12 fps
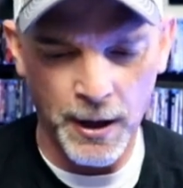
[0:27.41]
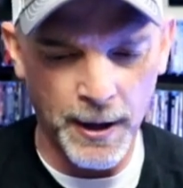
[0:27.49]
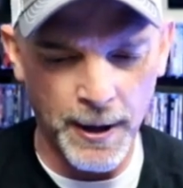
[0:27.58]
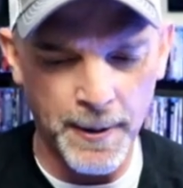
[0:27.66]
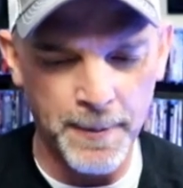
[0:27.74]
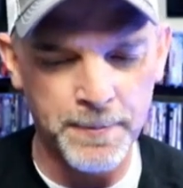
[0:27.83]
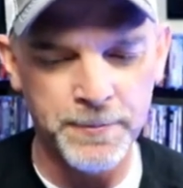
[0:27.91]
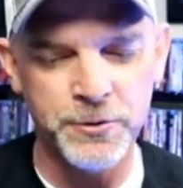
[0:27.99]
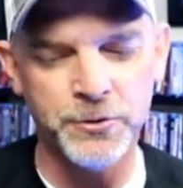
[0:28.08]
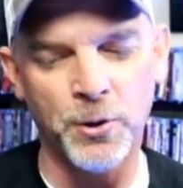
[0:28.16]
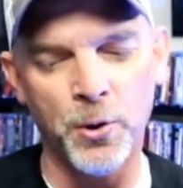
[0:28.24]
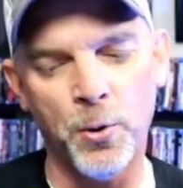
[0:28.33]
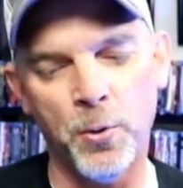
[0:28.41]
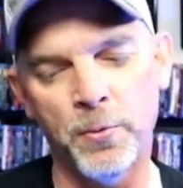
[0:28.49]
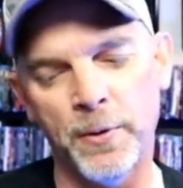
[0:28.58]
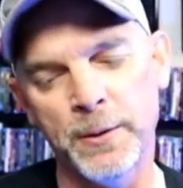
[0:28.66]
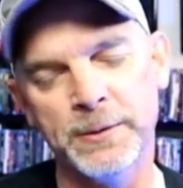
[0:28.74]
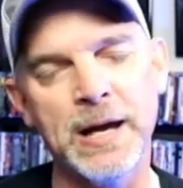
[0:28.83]
Um,
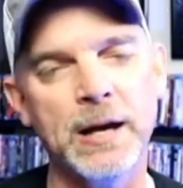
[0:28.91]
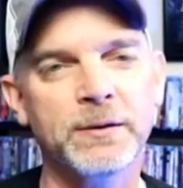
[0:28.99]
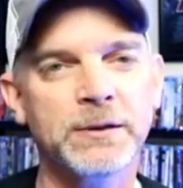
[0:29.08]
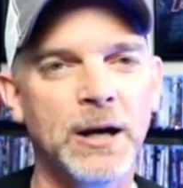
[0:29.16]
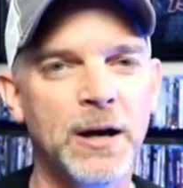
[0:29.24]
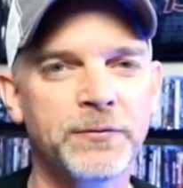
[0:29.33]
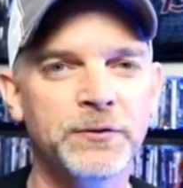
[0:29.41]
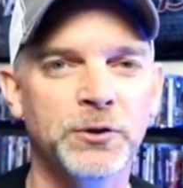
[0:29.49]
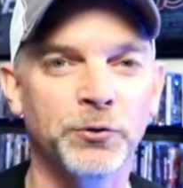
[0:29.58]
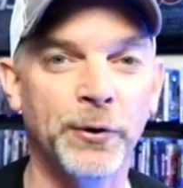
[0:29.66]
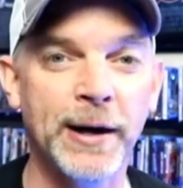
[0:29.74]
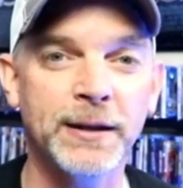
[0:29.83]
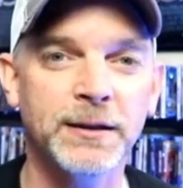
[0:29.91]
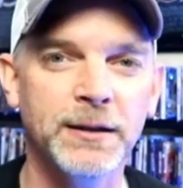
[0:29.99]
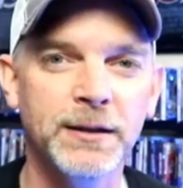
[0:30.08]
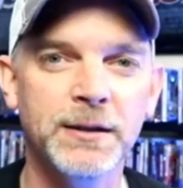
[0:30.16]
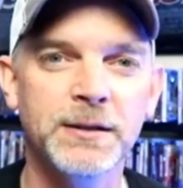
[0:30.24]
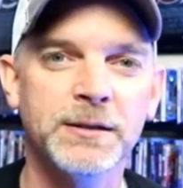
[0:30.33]
so it was kind of tough to rank
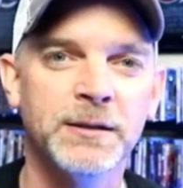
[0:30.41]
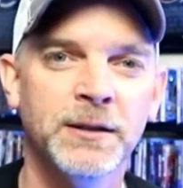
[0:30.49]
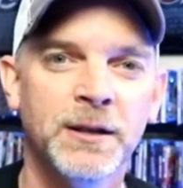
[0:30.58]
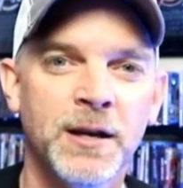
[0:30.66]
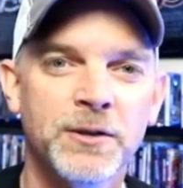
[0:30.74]
these.